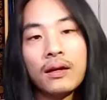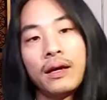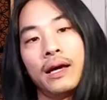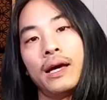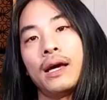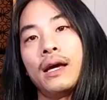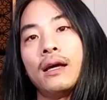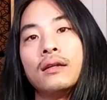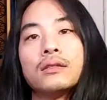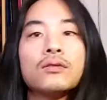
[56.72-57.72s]

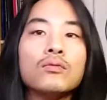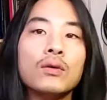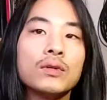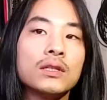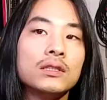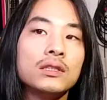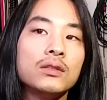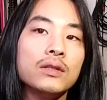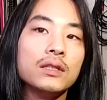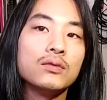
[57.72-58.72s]
And what we're going to do
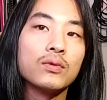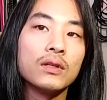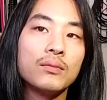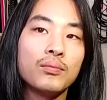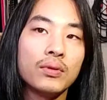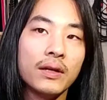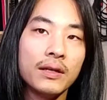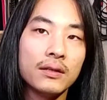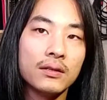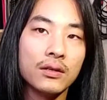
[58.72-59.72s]
is we're going to play
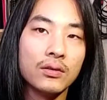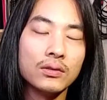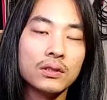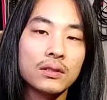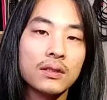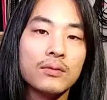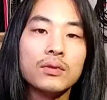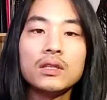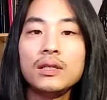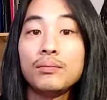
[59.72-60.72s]
the note, and we'll
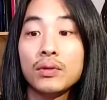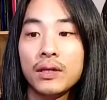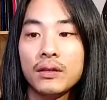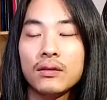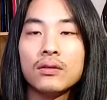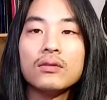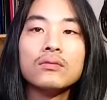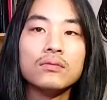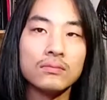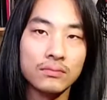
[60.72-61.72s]
keep playing the note
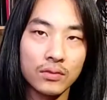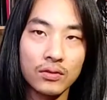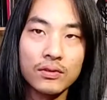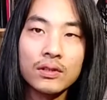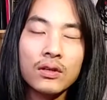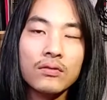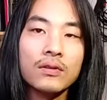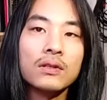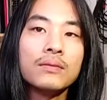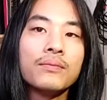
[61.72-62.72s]
over and
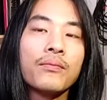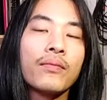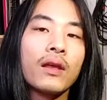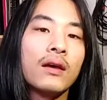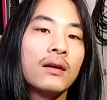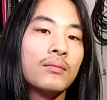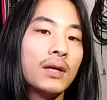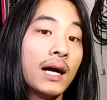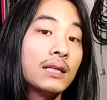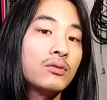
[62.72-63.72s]
over. But
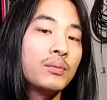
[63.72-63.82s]
as we